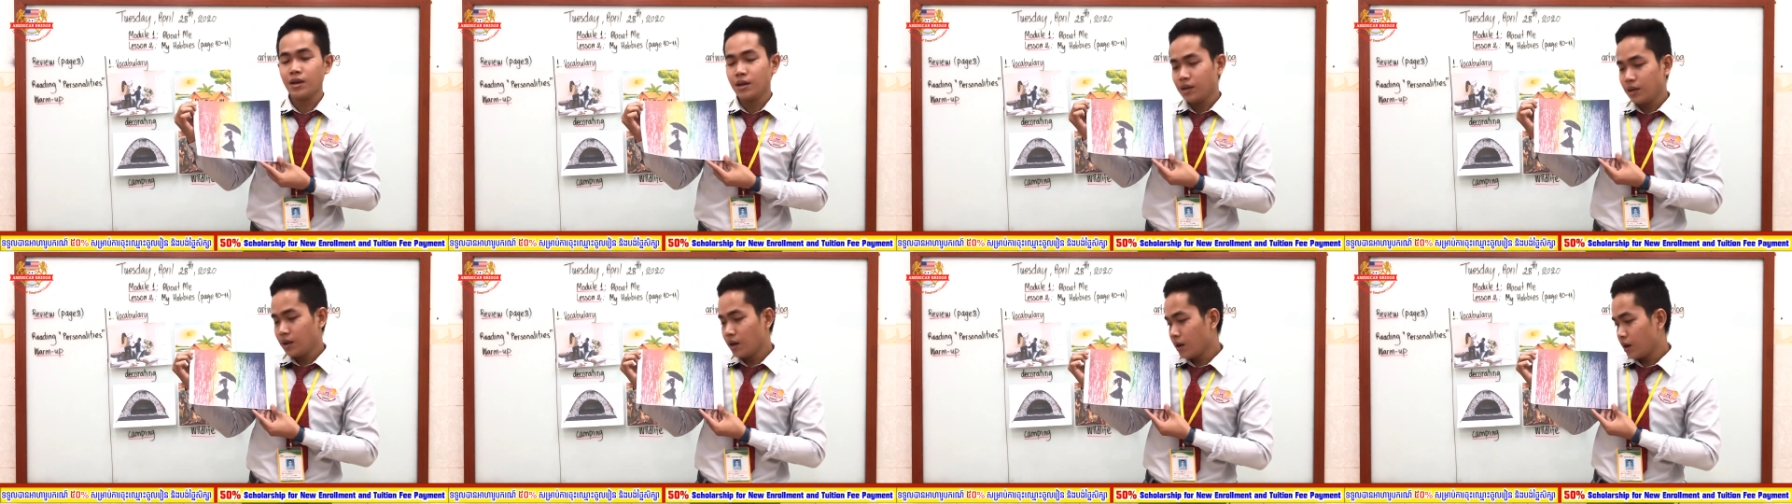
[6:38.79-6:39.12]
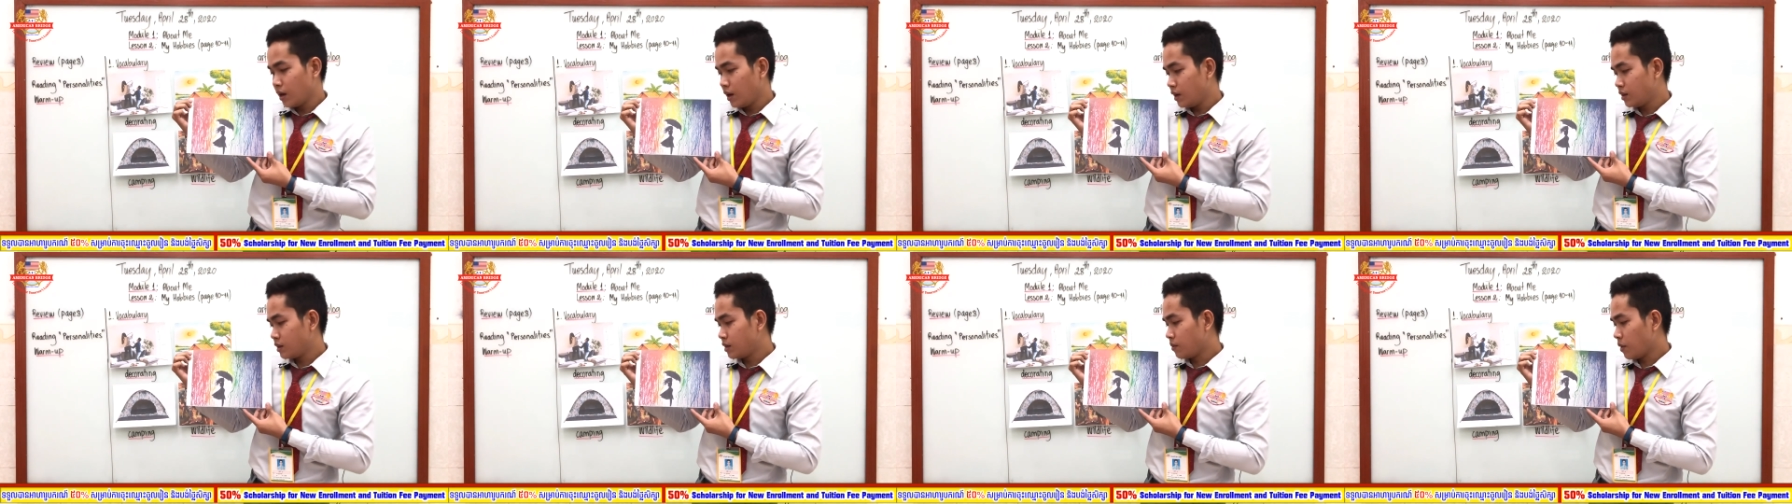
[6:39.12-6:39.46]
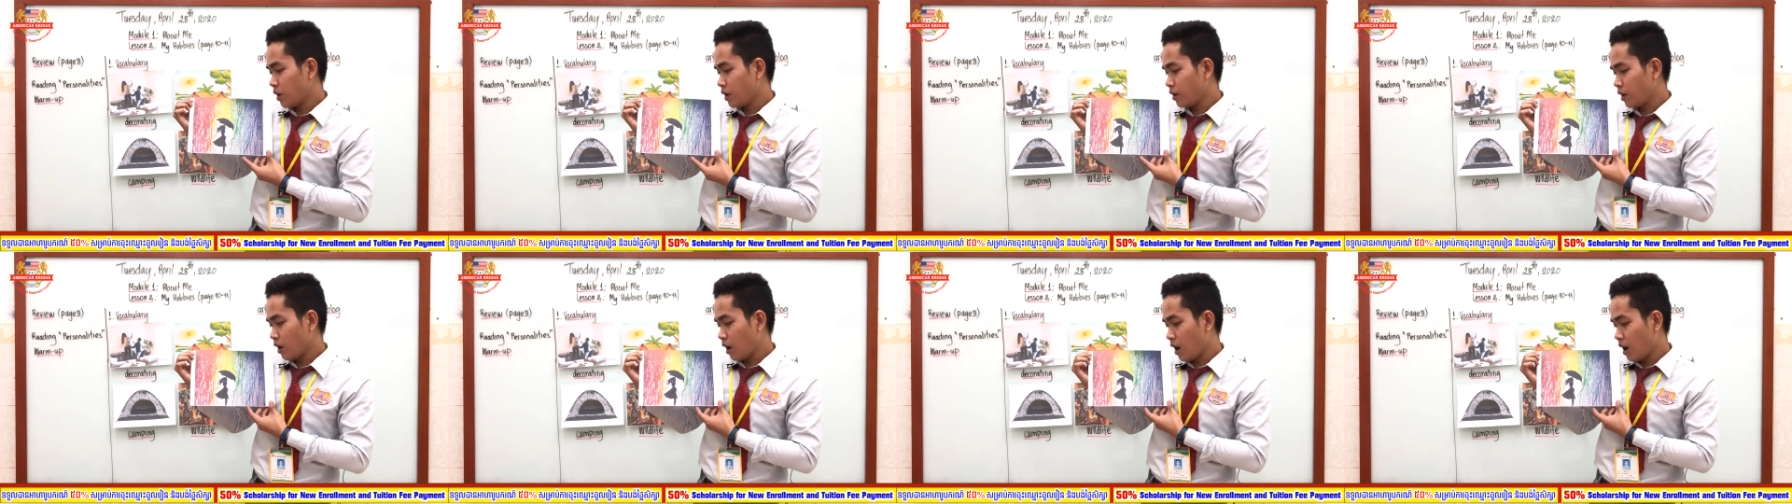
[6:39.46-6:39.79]
Yeah, it's
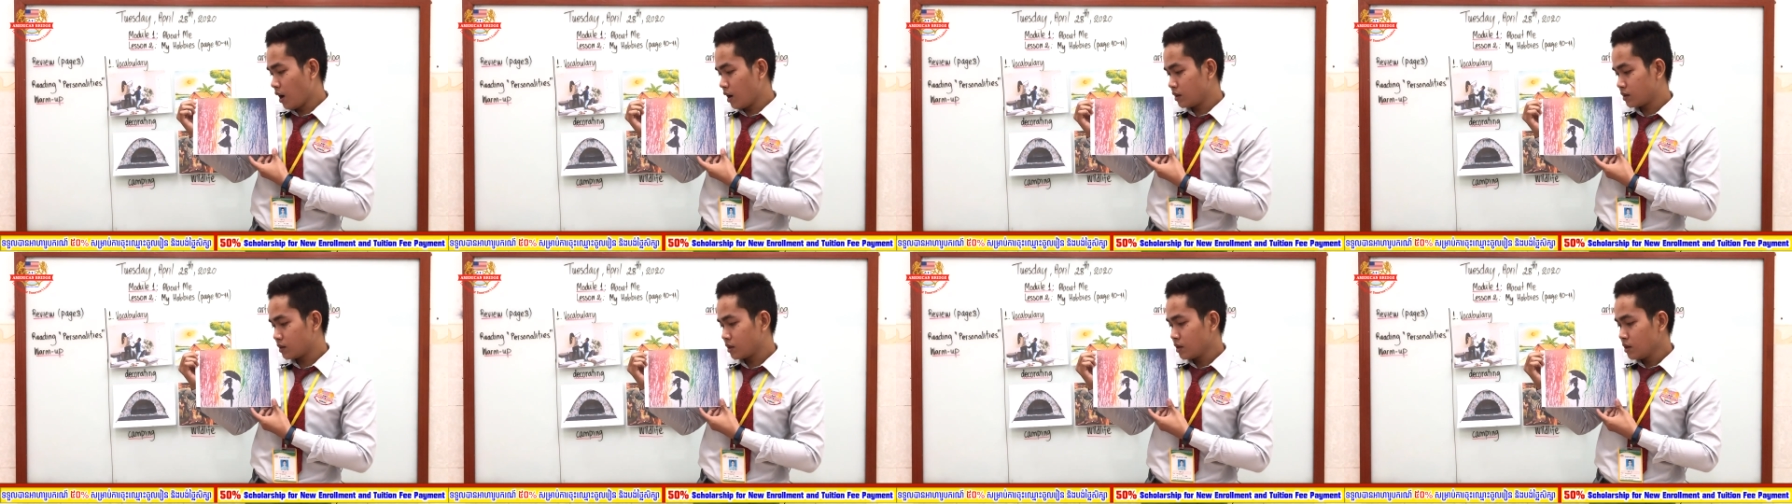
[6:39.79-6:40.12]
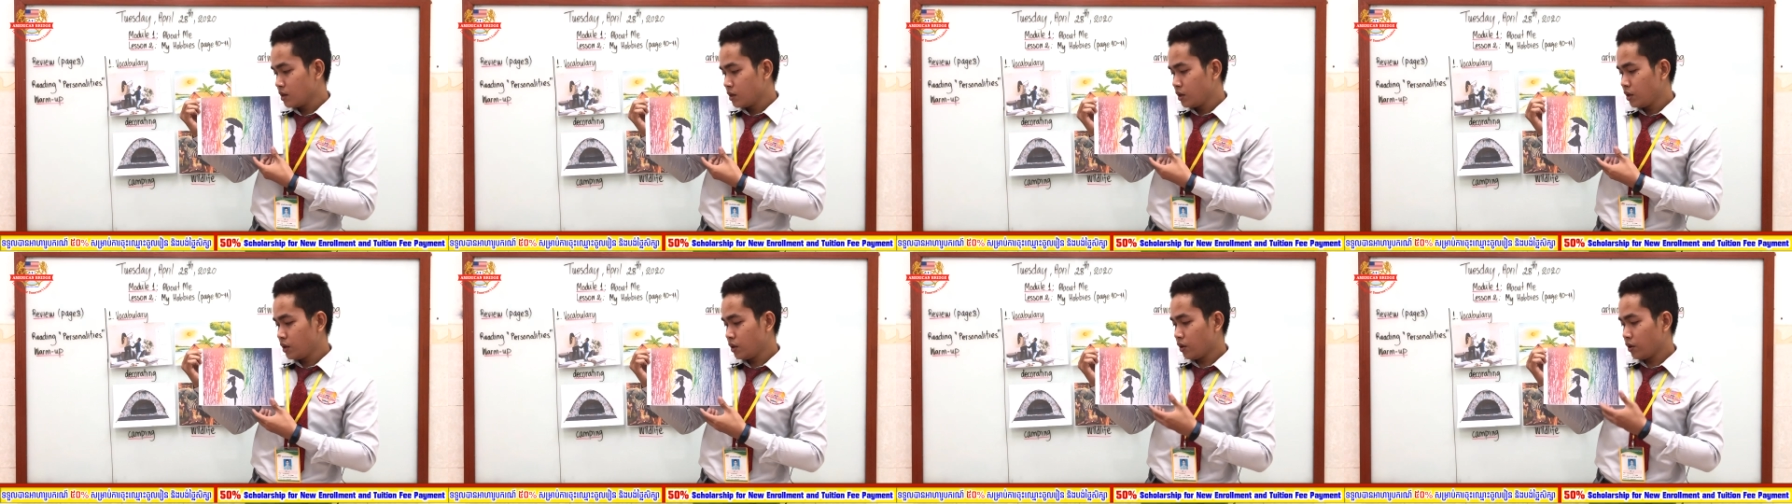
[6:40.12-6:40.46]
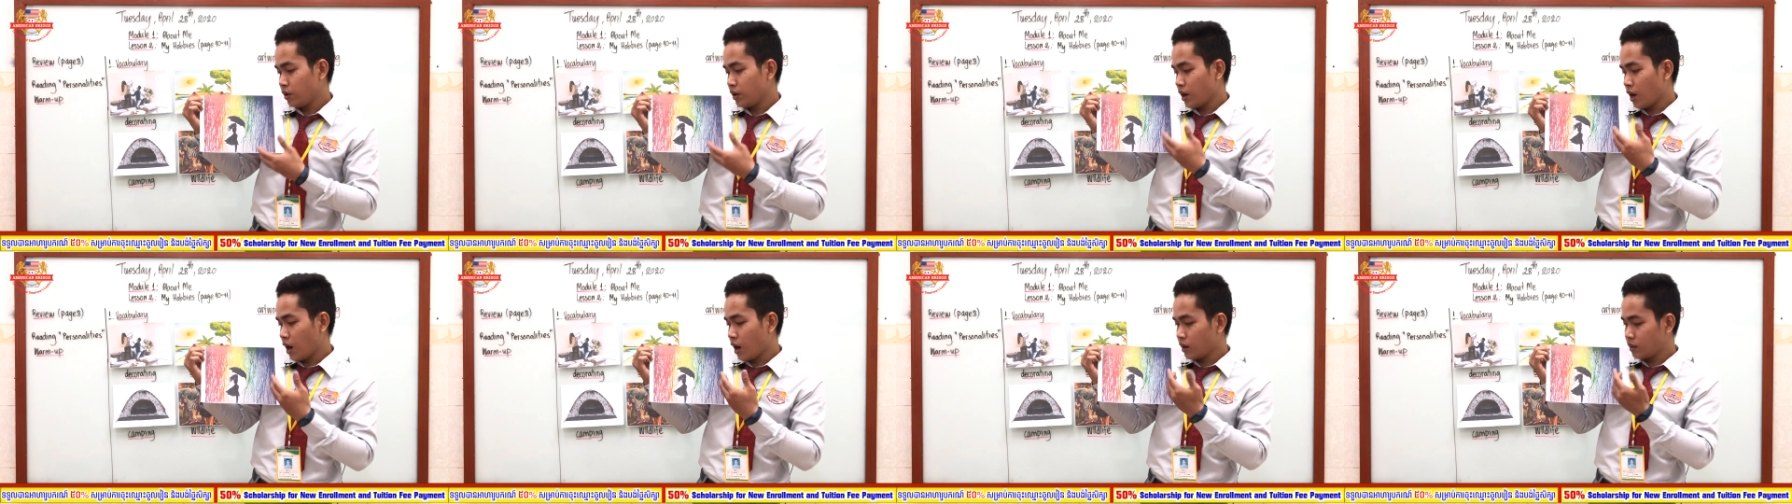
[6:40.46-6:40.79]
about the art. You know,
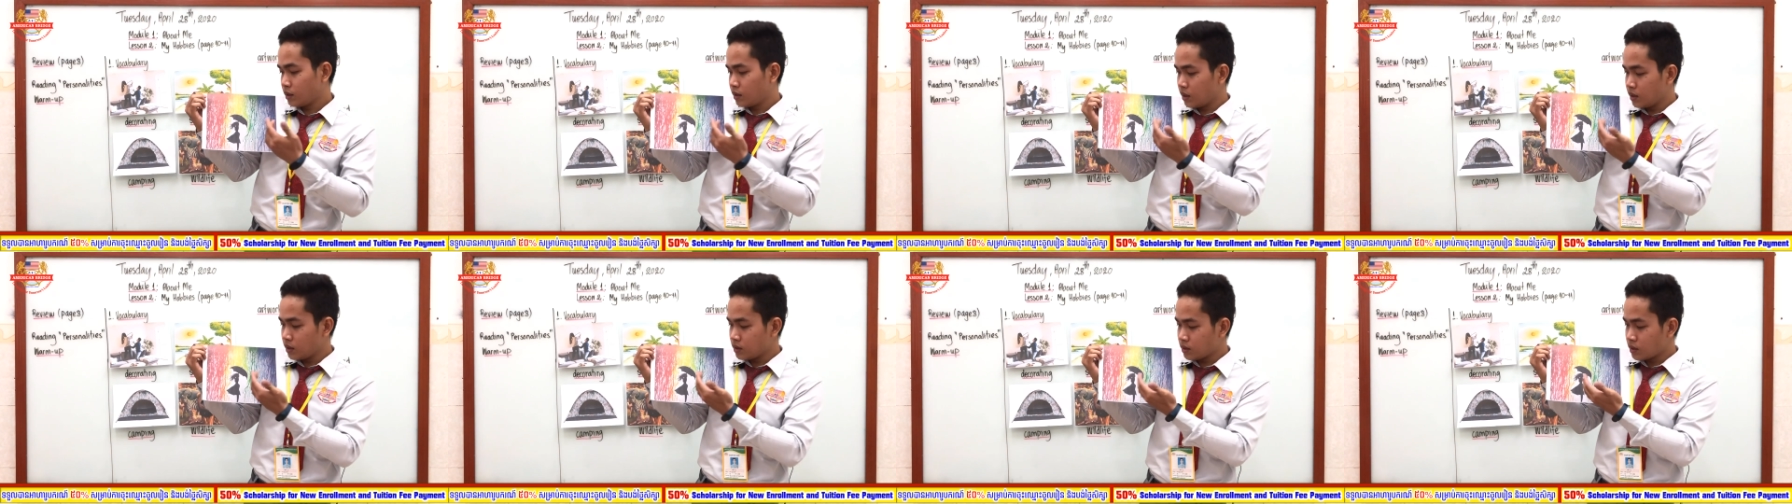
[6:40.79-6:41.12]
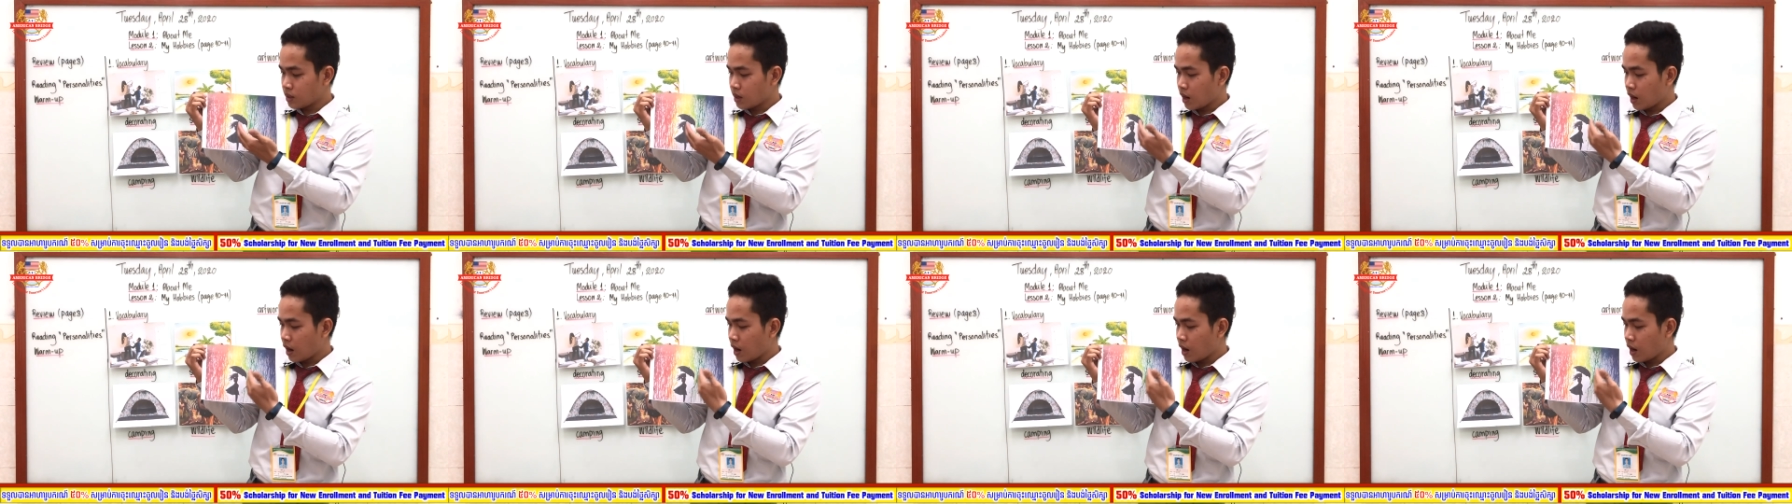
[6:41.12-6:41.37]
the artists